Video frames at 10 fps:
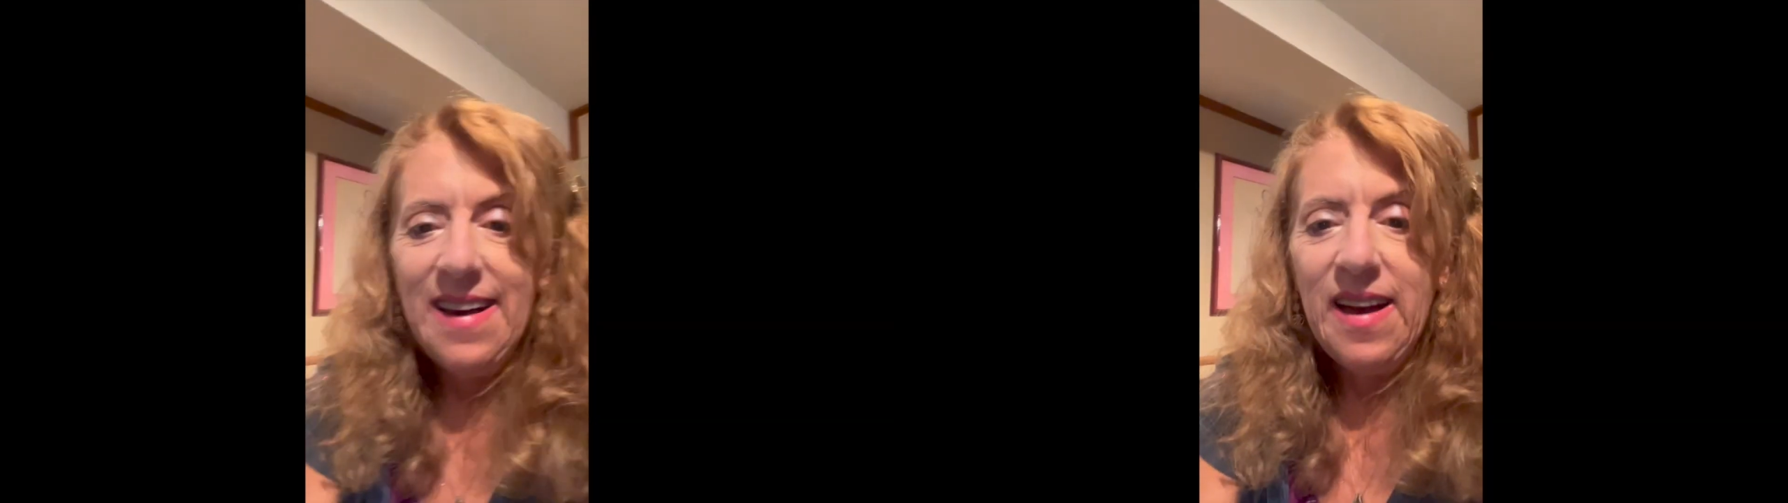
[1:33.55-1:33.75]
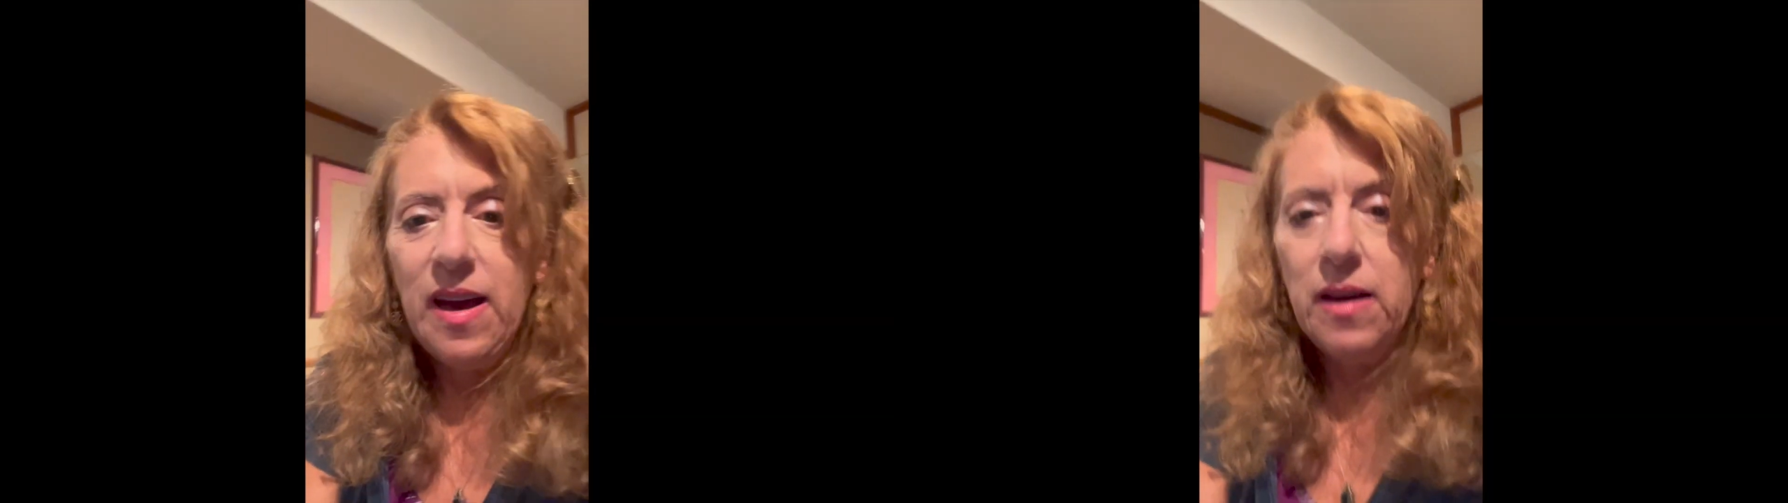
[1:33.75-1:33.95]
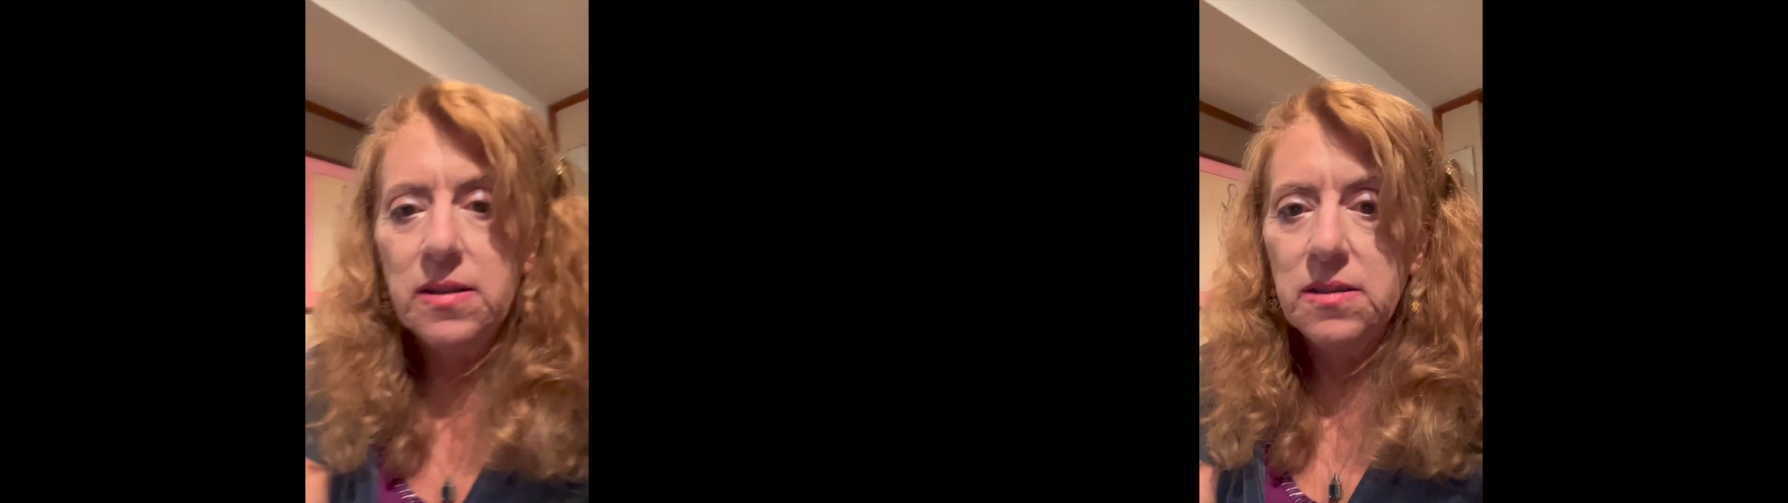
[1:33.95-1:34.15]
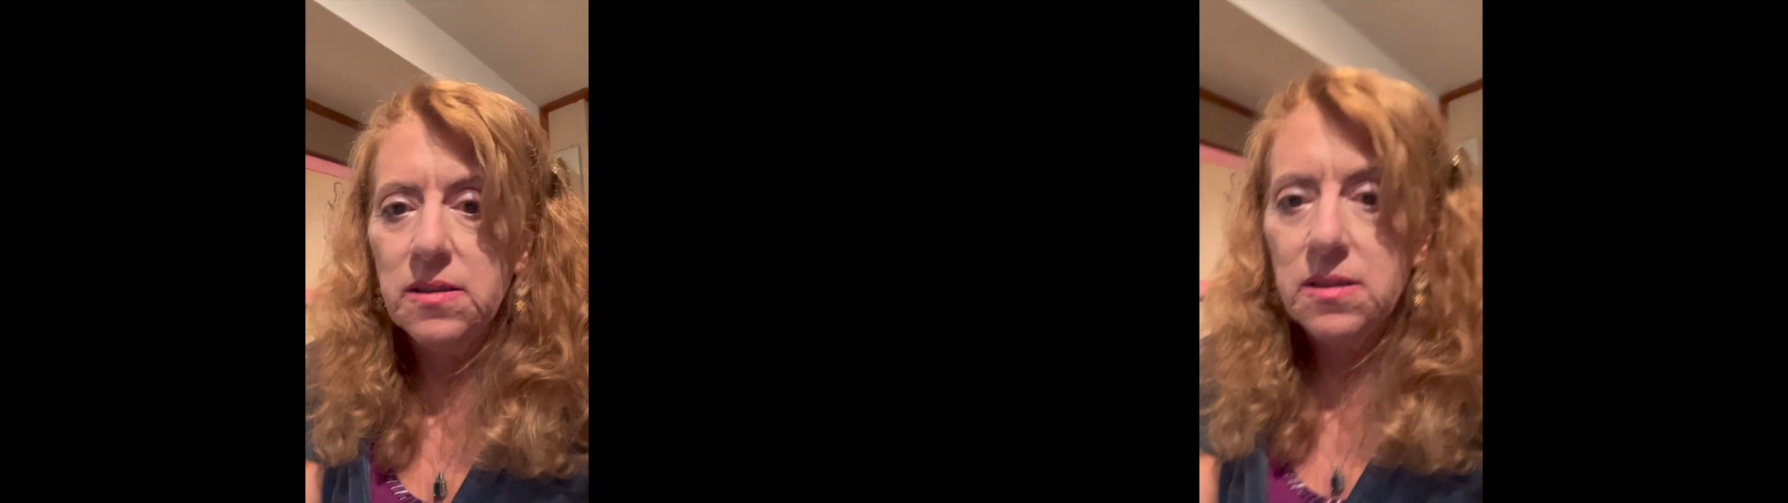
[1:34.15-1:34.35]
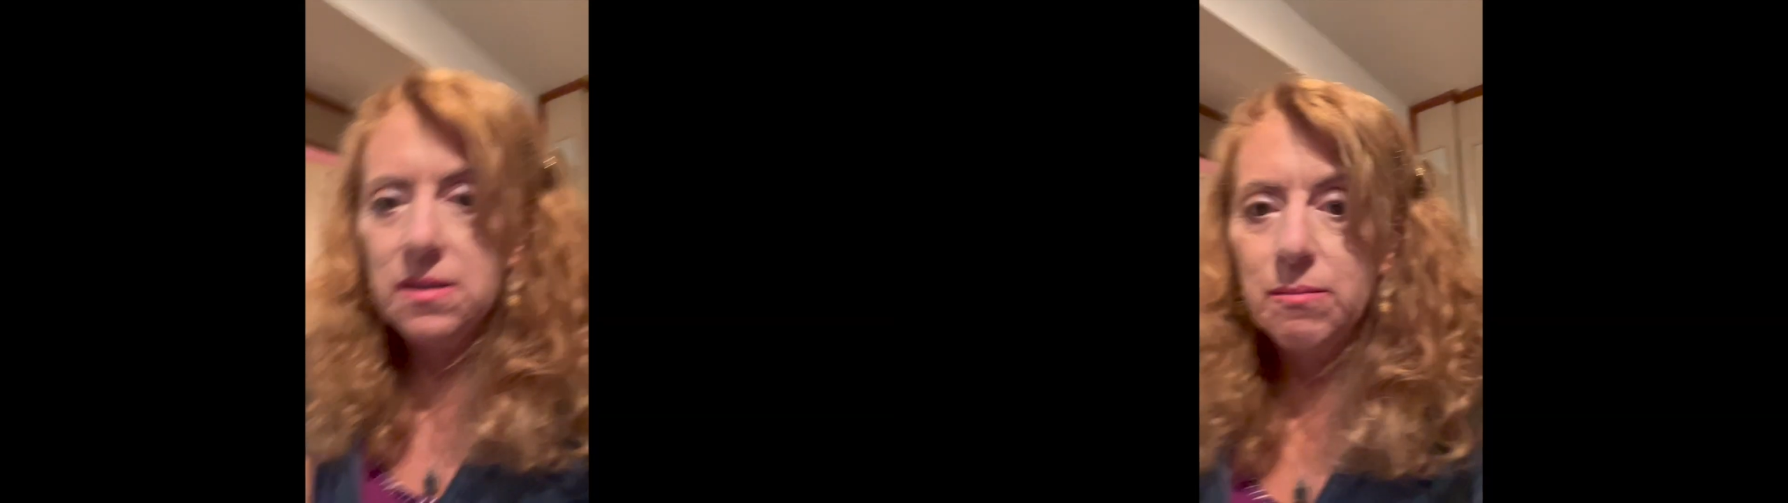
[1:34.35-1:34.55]
and
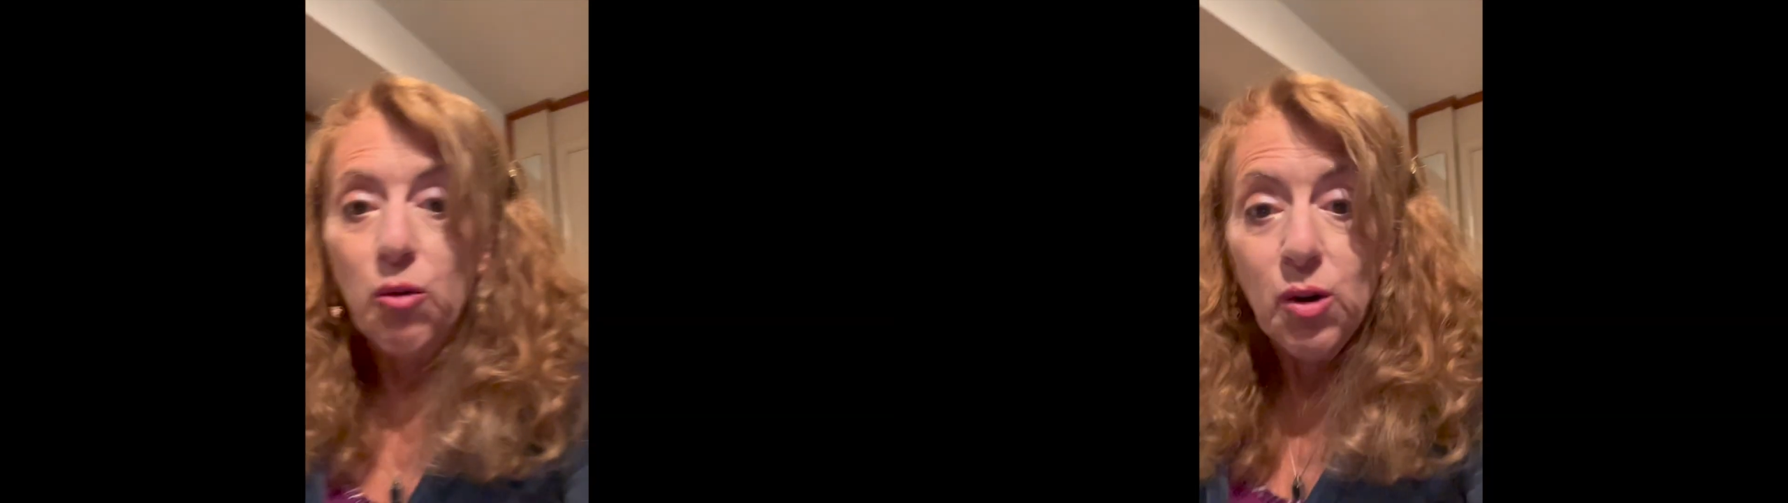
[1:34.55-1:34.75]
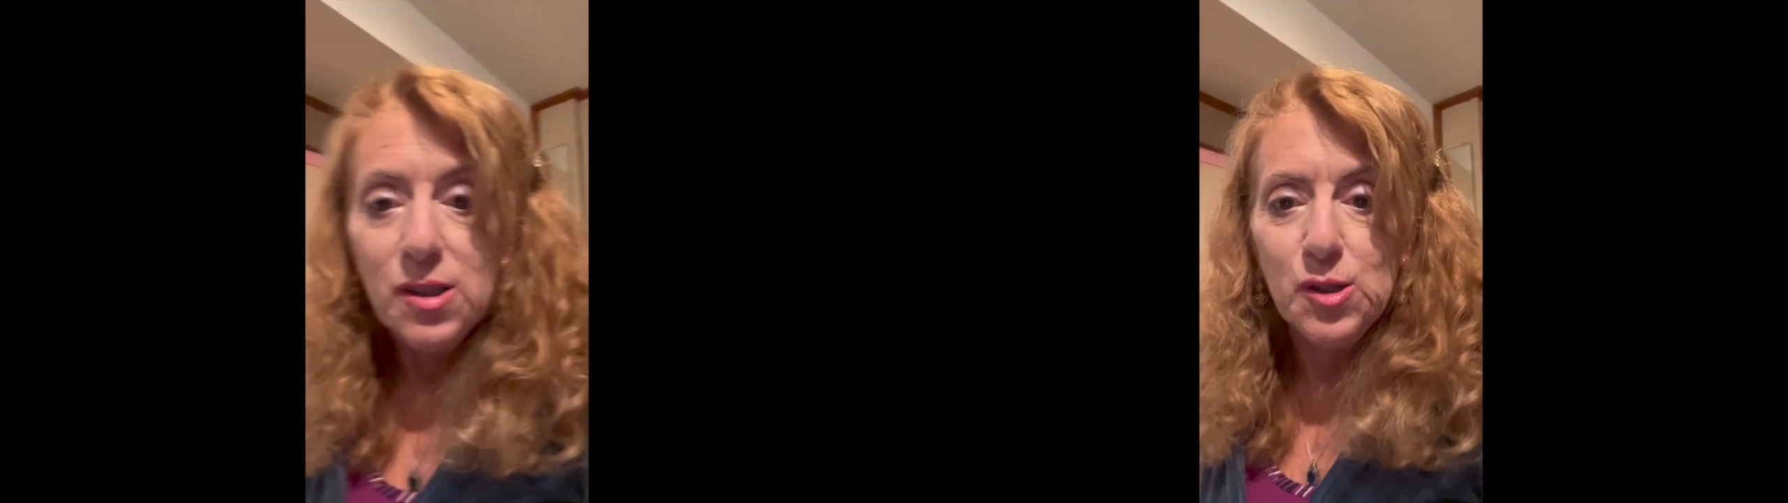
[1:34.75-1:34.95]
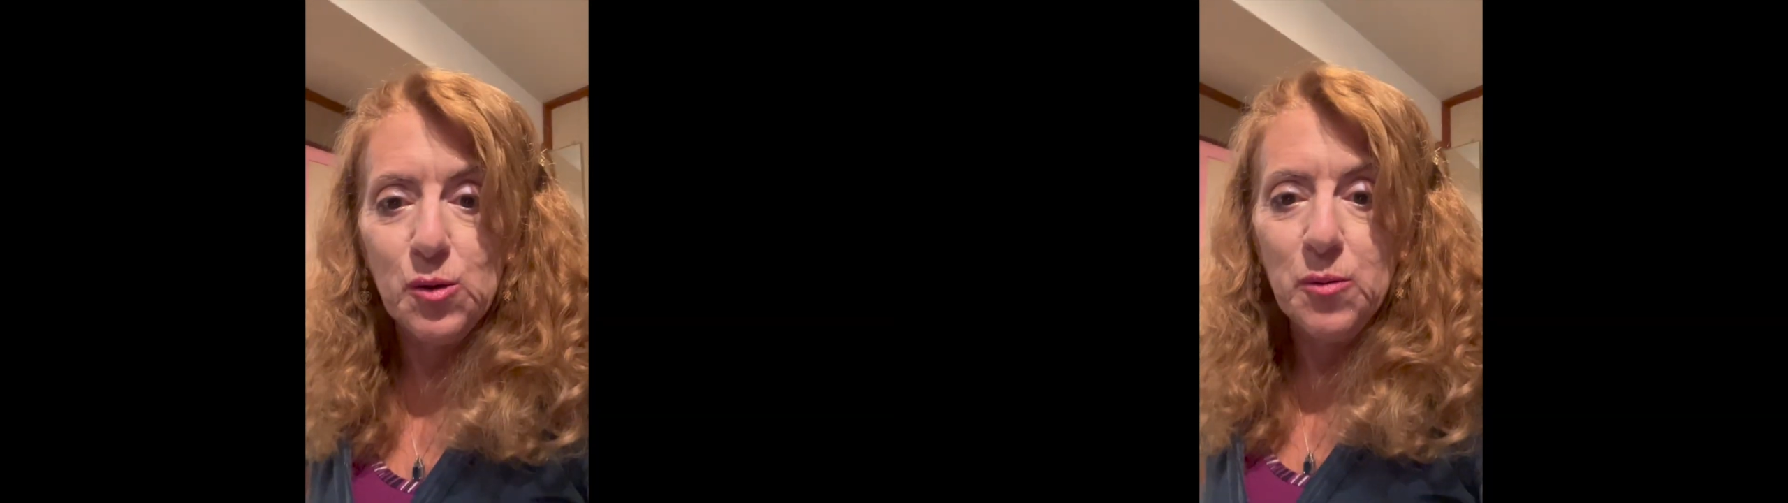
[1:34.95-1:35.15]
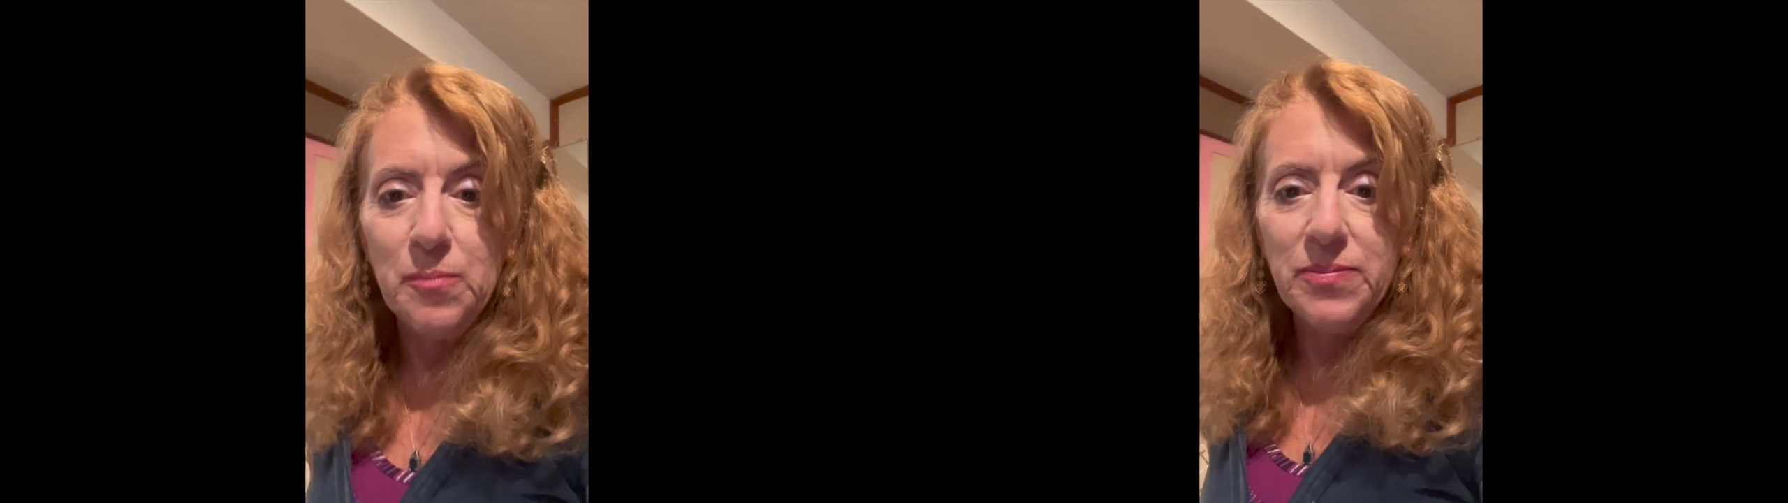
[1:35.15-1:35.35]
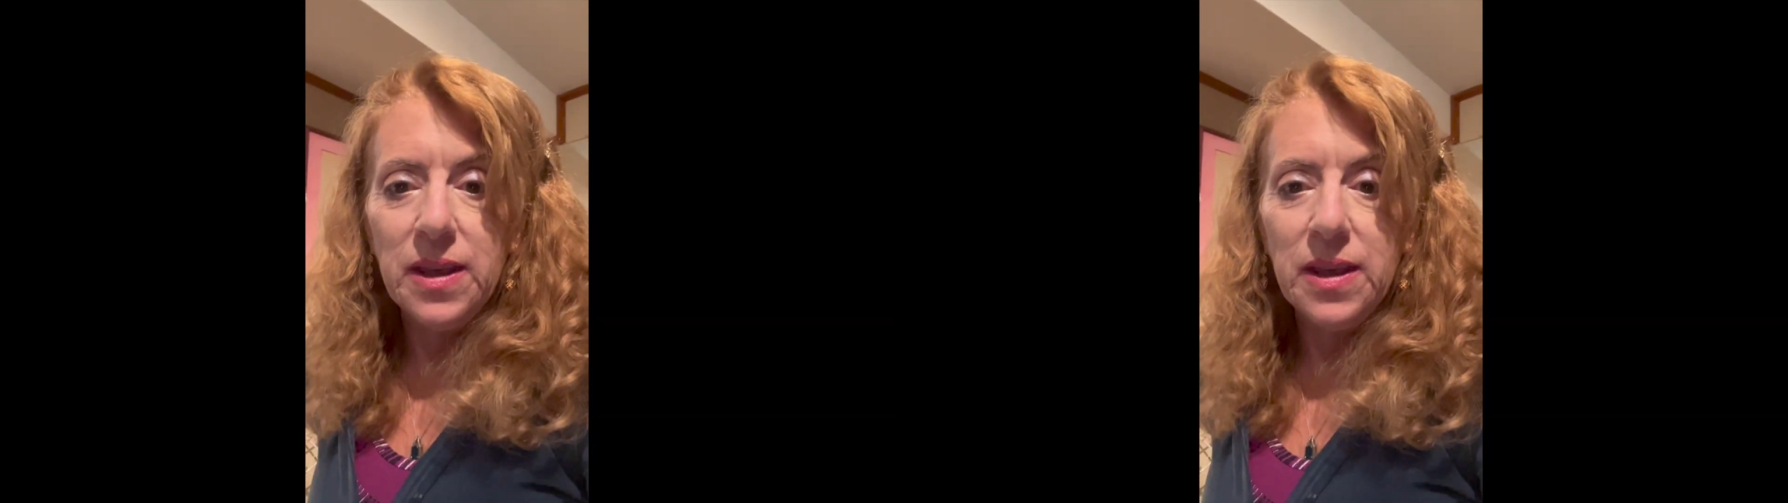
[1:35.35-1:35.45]
more Zoom